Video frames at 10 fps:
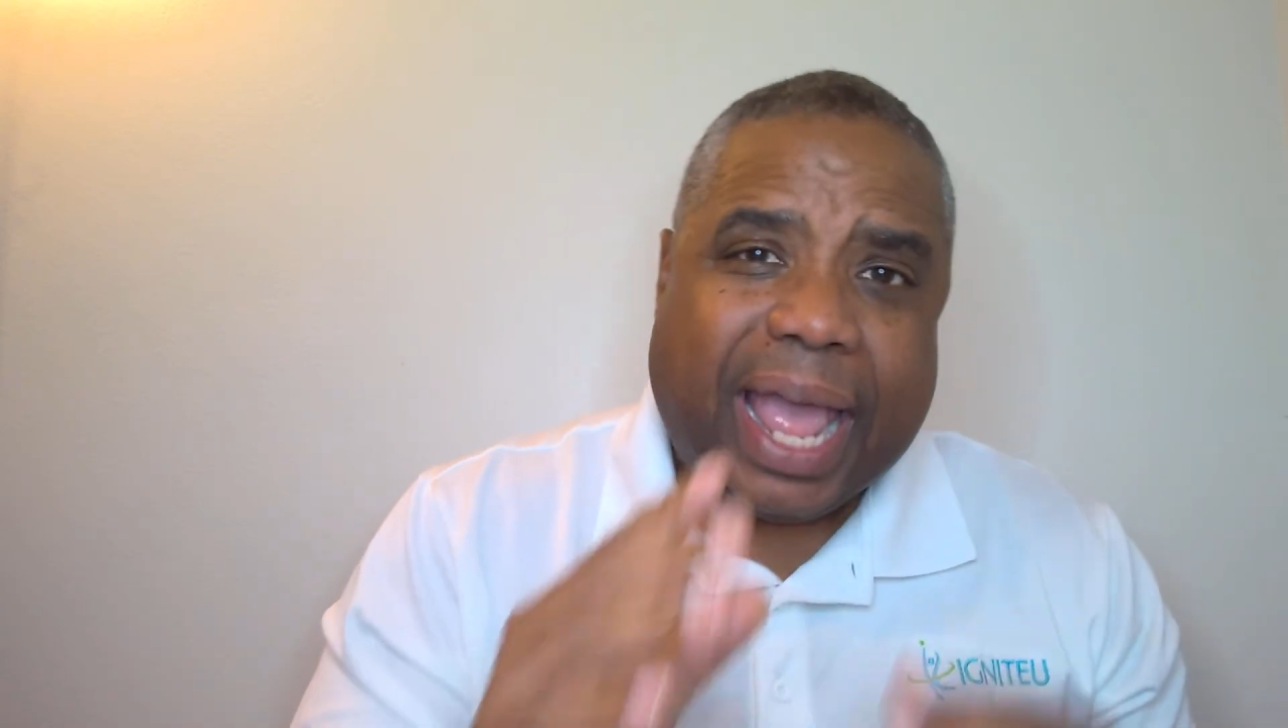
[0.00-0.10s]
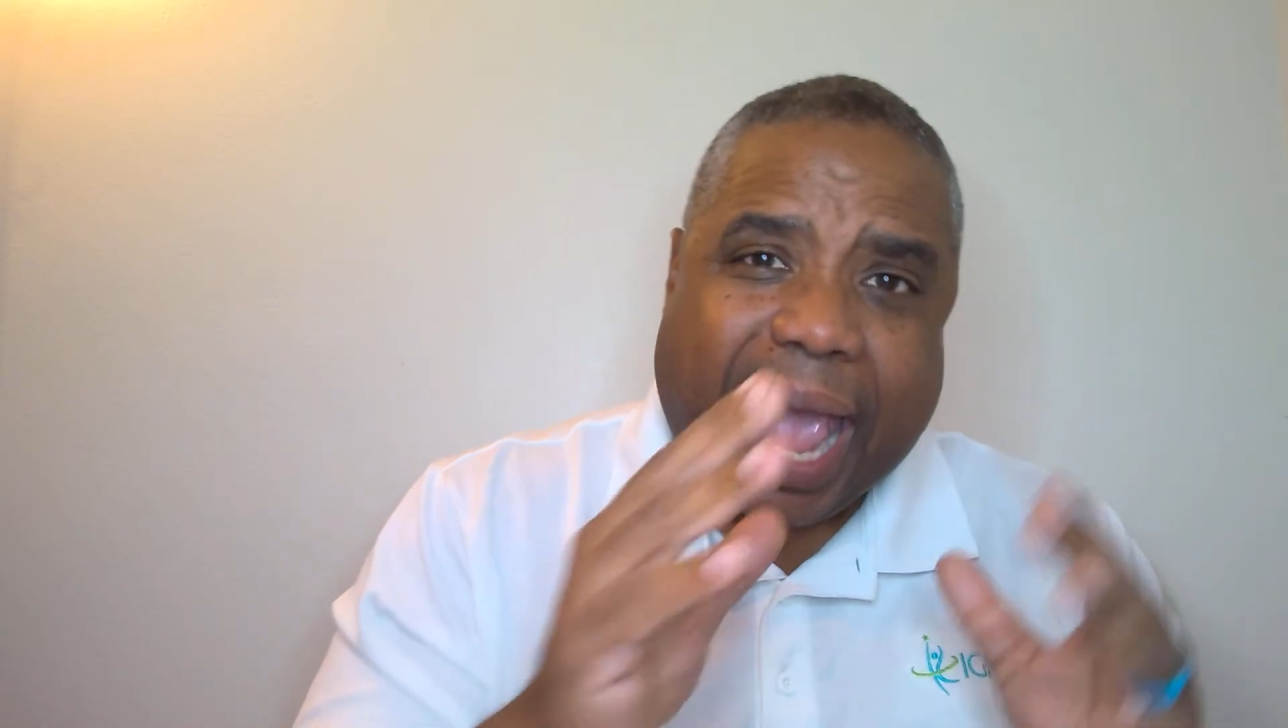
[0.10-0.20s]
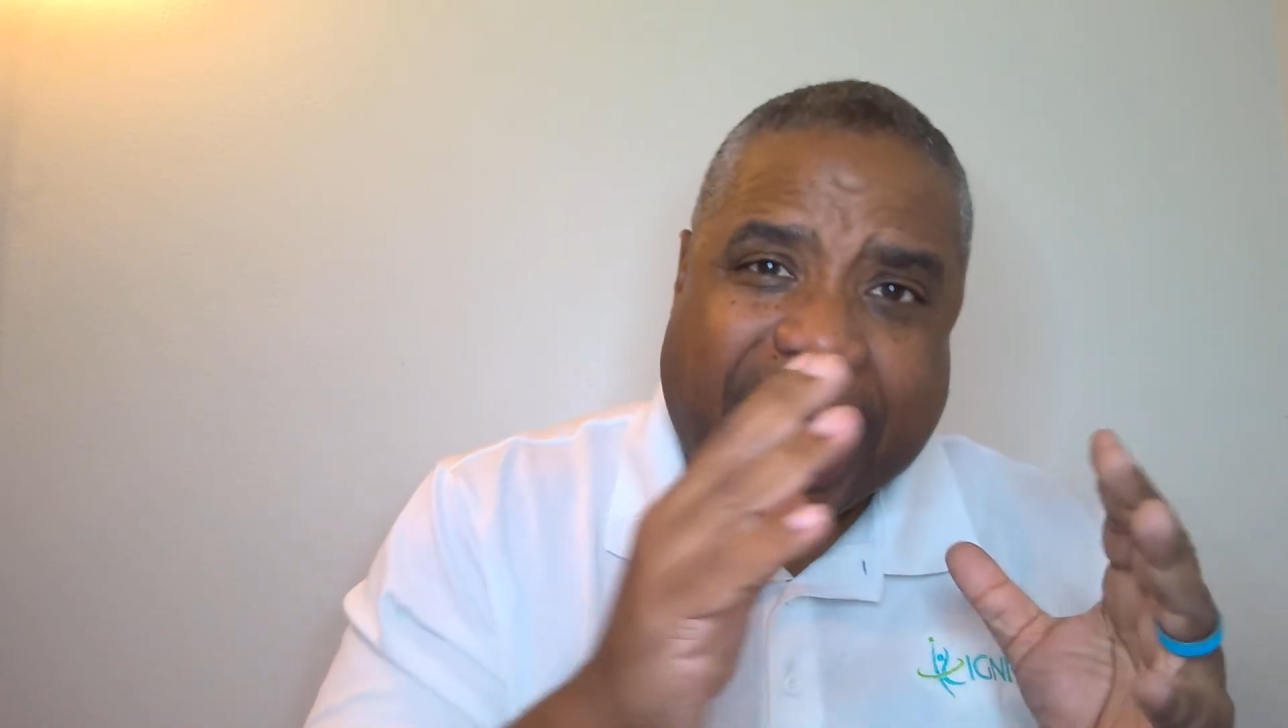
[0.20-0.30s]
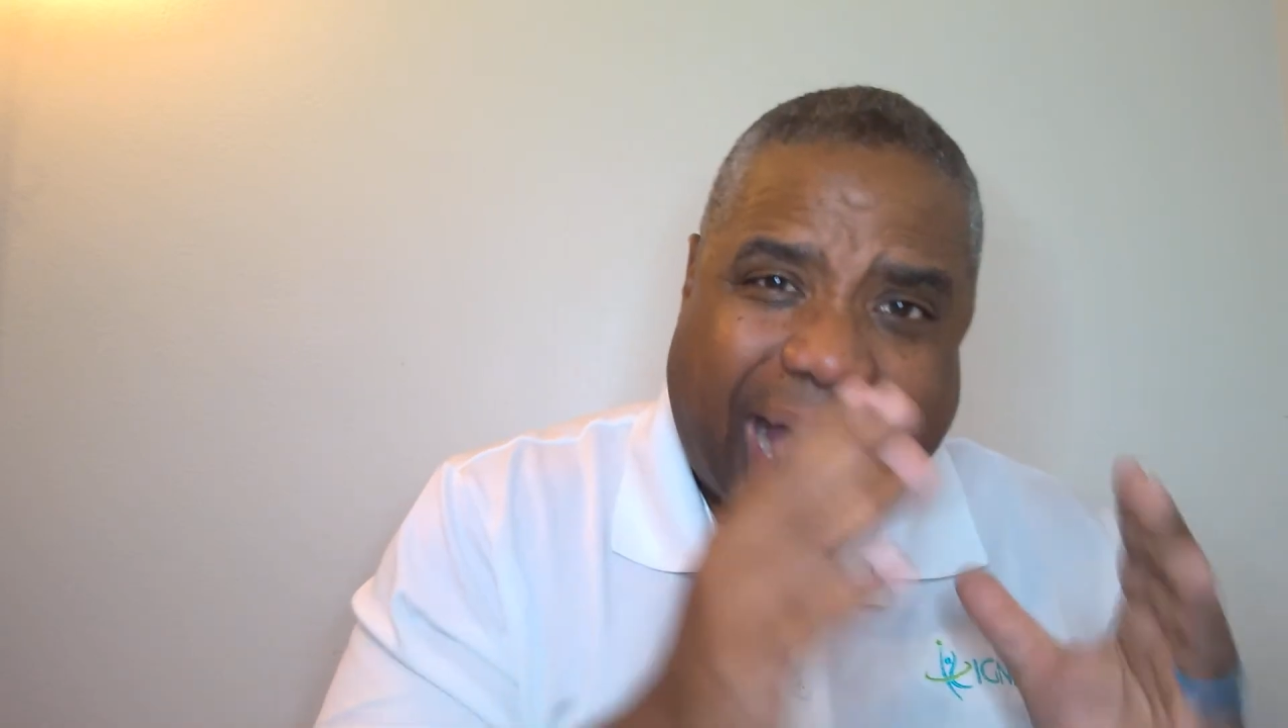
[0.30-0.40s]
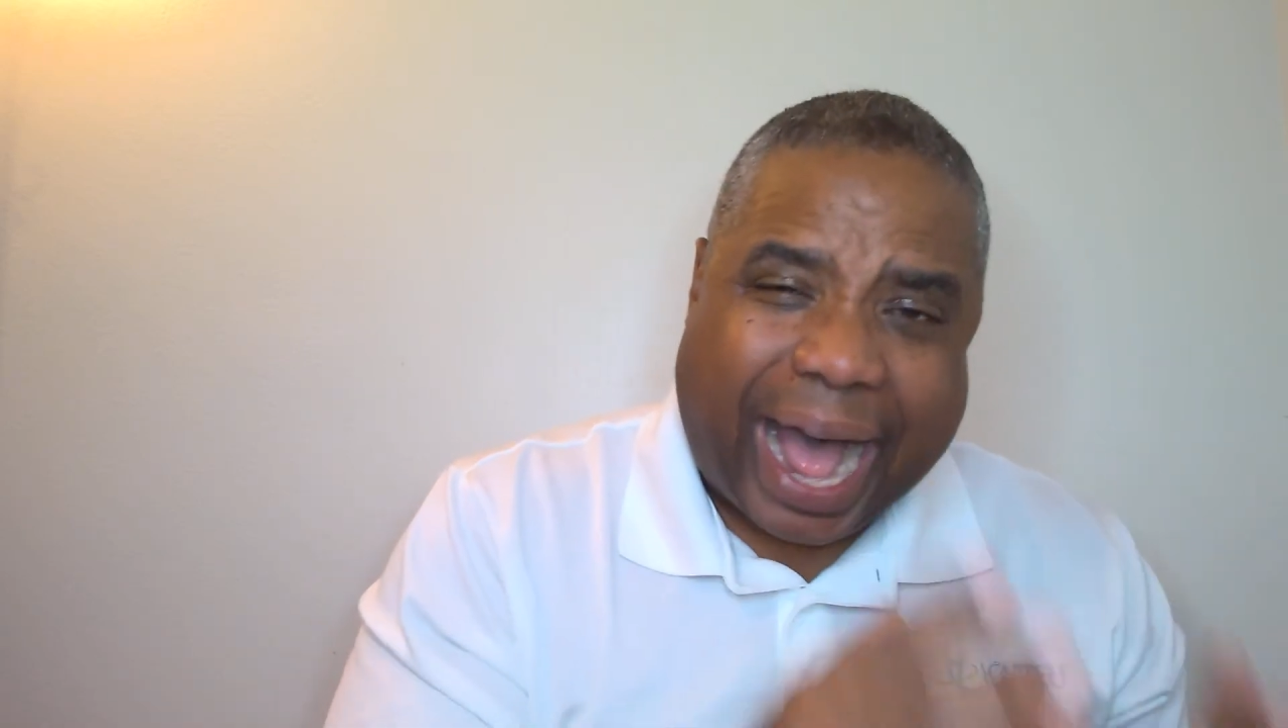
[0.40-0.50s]

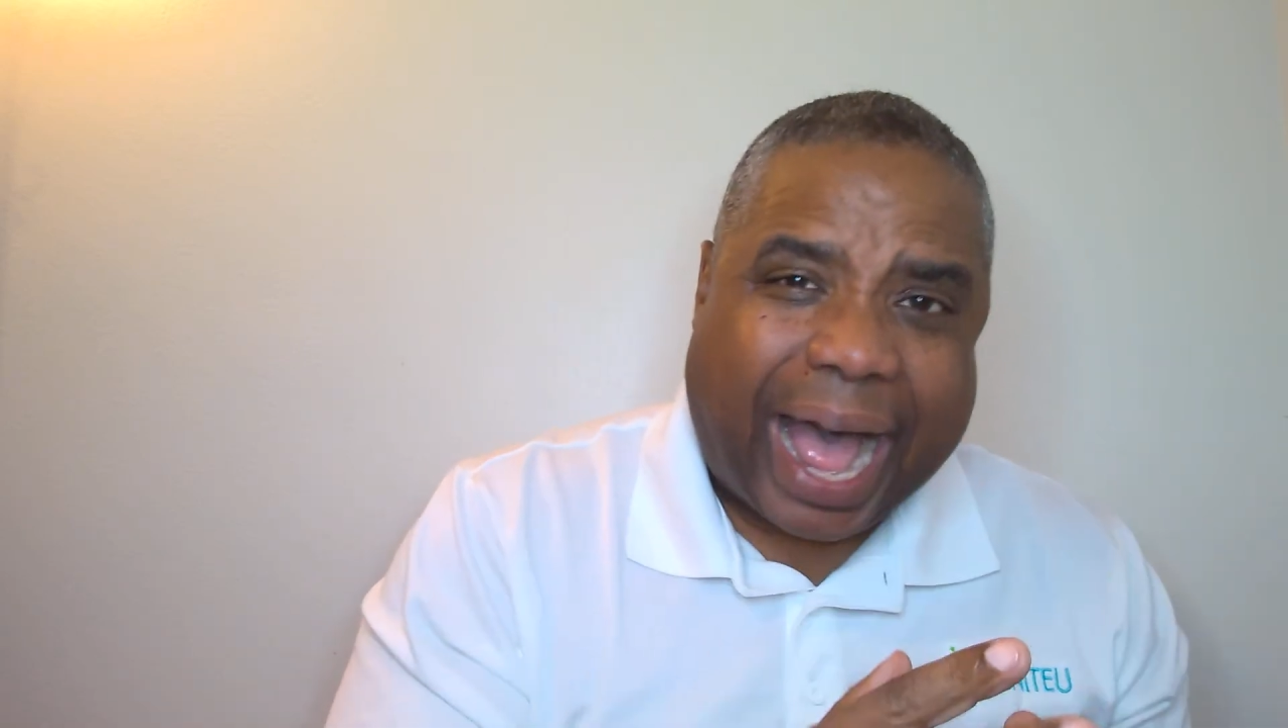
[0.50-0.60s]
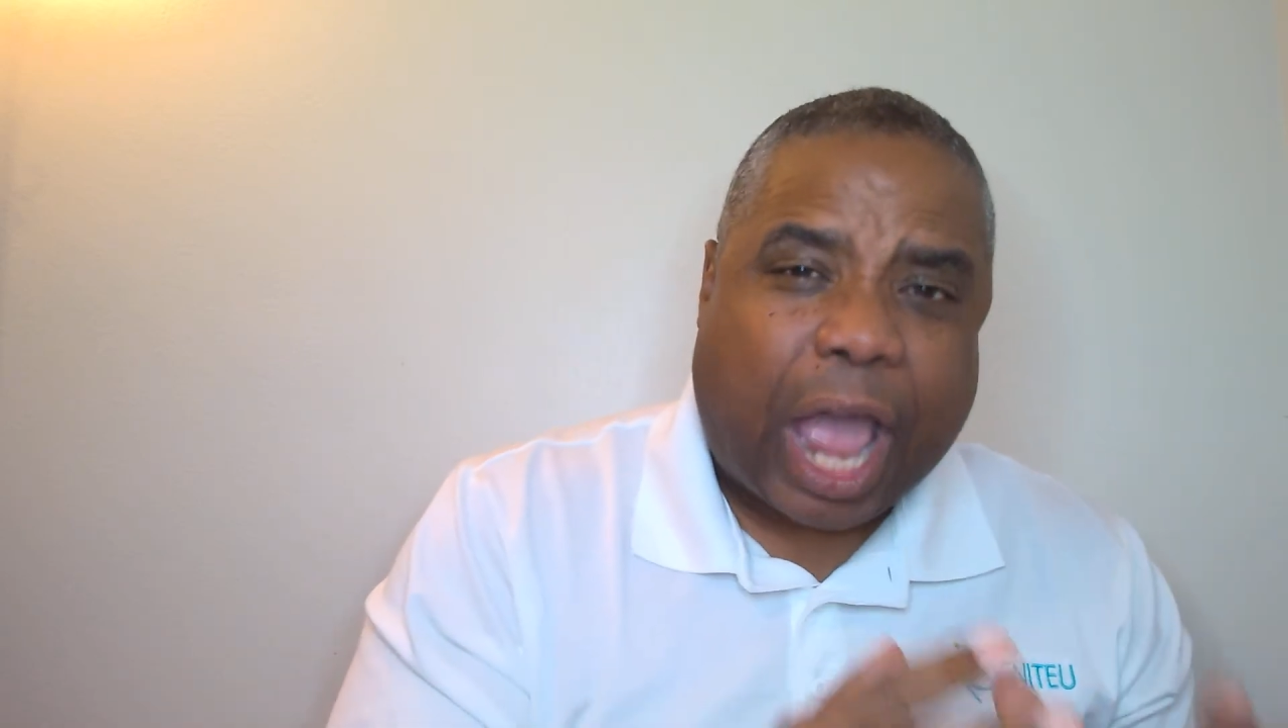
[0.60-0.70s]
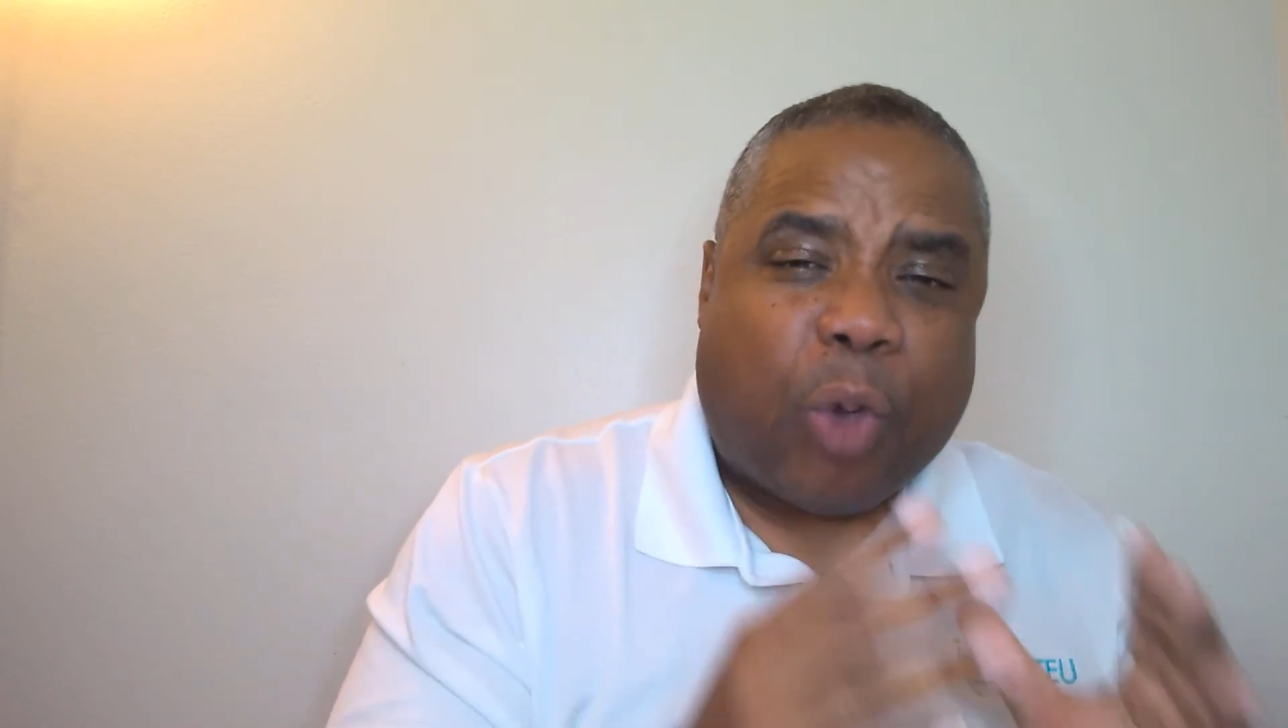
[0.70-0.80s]
and I